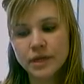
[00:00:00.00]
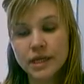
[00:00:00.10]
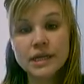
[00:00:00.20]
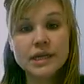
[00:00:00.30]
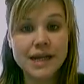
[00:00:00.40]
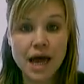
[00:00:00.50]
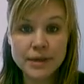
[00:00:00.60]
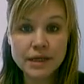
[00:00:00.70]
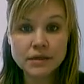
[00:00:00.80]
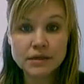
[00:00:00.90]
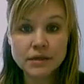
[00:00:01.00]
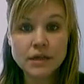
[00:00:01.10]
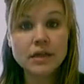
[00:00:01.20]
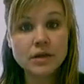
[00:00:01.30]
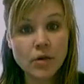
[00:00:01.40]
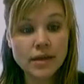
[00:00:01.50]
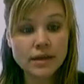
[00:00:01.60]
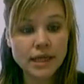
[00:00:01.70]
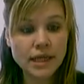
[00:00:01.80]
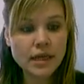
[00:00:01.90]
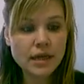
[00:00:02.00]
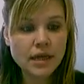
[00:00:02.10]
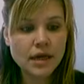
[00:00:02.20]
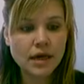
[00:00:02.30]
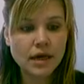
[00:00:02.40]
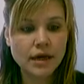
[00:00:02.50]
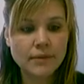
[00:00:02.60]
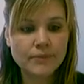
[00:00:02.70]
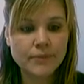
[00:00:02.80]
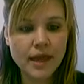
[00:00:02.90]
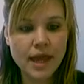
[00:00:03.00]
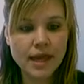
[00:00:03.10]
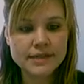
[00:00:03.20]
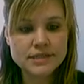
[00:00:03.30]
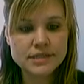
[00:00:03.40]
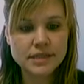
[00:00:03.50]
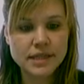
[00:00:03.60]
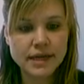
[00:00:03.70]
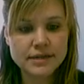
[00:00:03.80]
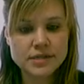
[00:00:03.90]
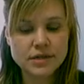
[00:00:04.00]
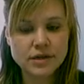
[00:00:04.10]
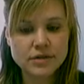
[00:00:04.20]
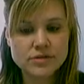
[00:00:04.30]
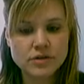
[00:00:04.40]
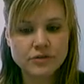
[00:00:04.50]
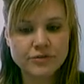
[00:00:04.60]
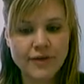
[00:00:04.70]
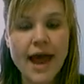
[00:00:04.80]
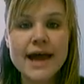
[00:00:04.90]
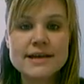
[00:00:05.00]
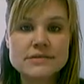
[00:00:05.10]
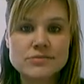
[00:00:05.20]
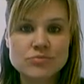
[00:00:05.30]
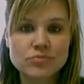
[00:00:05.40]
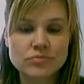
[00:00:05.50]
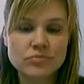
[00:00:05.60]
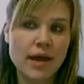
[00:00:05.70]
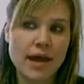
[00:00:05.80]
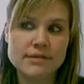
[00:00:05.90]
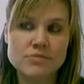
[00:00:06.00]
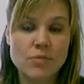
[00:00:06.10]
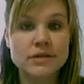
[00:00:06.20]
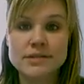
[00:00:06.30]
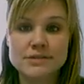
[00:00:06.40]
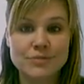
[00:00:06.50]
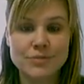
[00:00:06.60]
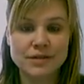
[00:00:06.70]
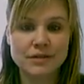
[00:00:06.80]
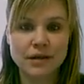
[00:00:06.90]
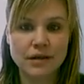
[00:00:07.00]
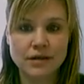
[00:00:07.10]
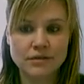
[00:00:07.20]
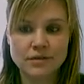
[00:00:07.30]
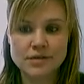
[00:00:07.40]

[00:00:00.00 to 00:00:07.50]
economic inequality, and that sort of as Marxism and the